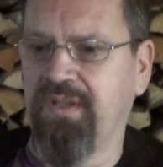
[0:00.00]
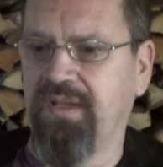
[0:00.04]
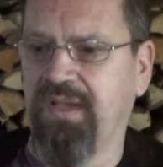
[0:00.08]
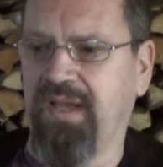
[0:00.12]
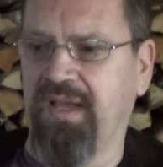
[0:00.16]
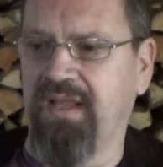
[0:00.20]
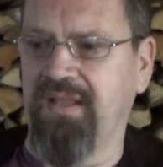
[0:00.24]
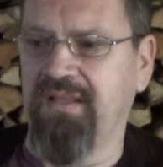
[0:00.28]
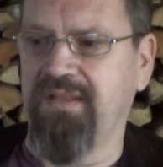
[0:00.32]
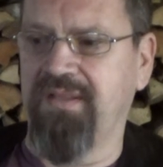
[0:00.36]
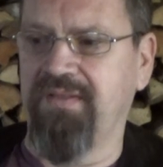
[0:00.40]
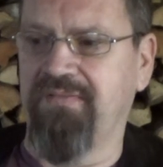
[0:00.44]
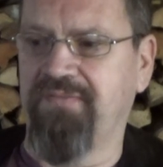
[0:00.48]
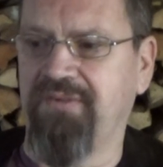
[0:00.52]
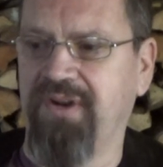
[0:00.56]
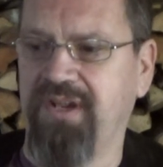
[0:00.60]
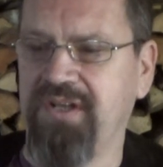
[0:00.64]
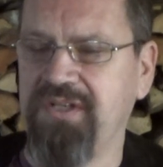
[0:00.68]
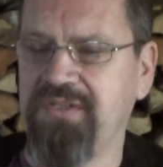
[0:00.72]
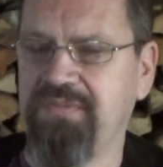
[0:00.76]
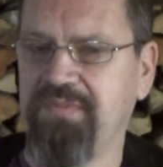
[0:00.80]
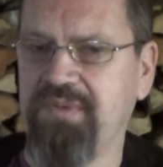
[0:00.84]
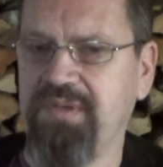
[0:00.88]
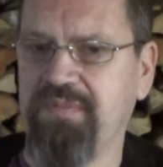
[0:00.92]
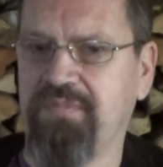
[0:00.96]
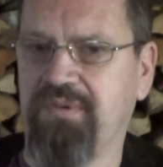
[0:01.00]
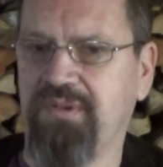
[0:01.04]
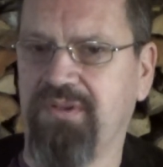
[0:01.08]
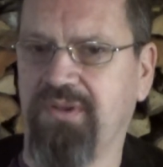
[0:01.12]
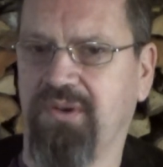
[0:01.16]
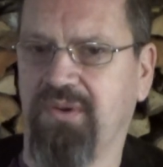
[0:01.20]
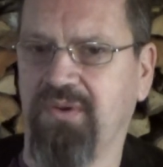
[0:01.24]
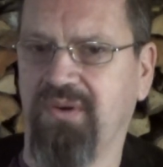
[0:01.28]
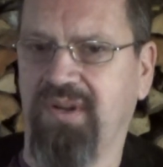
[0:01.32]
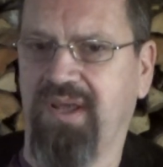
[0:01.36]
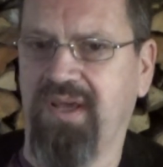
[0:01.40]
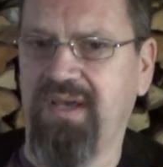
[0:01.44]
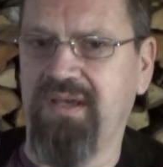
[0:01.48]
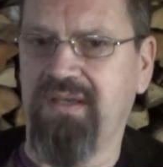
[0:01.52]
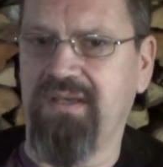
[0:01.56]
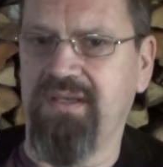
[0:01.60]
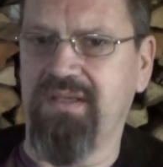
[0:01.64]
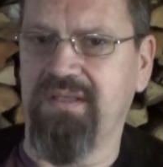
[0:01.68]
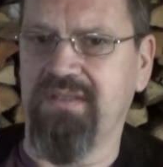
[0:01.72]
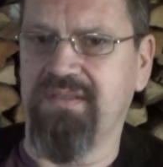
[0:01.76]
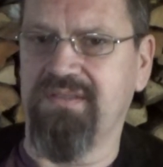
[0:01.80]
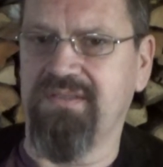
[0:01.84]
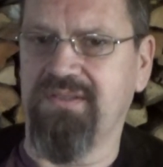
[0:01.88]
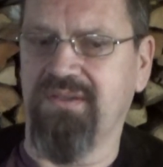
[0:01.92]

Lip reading: And the French people don't like it,